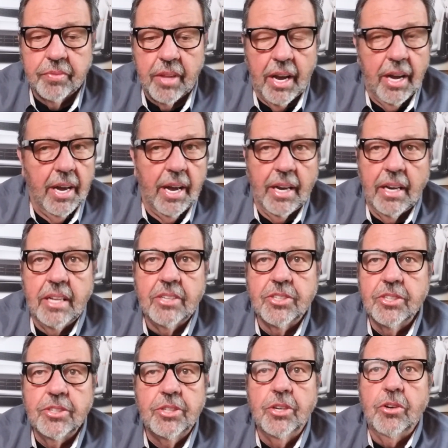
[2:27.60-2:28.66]
I
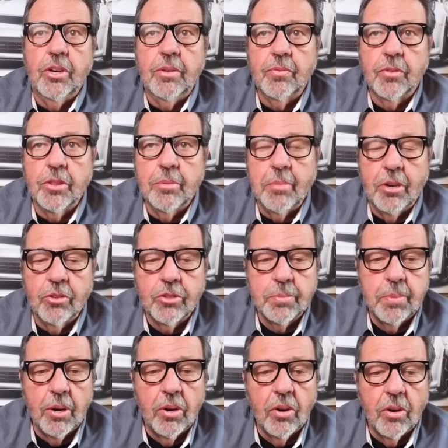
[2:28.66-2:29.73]
listened to him for the most
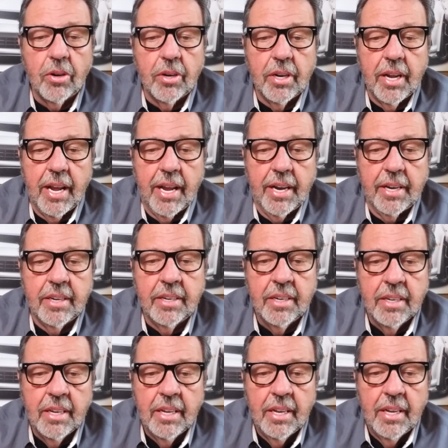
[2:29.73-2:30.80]
part. And
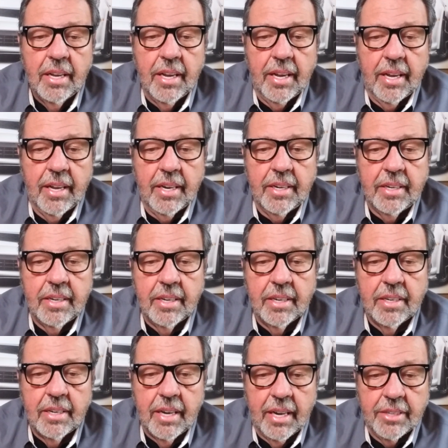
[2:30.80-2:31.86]

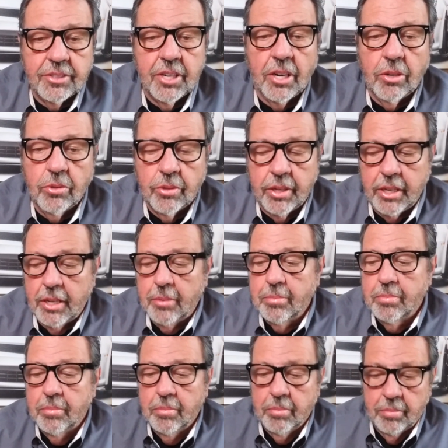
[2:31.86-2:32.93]
I told
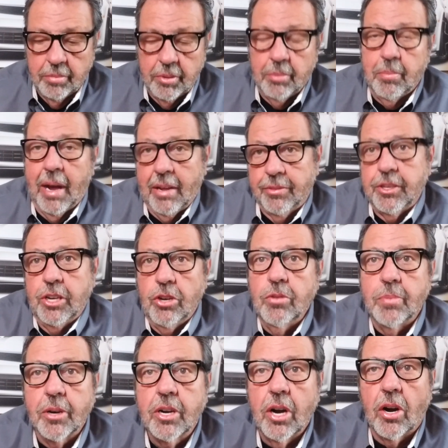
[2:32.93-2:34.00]
him about the
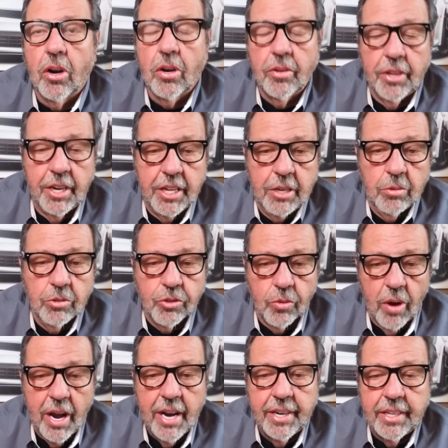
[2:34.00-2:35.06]
Uber car that he was
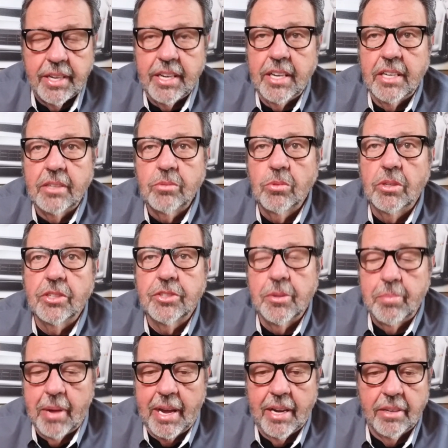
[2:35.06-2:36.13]
riding in was
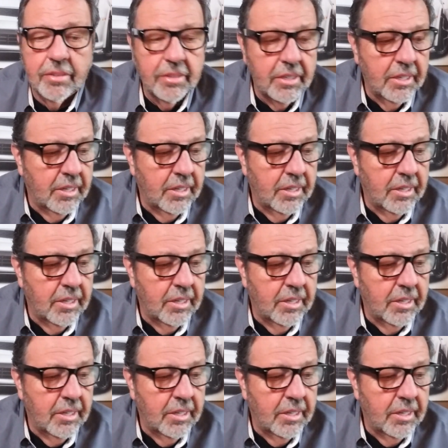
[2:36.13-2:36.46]
about,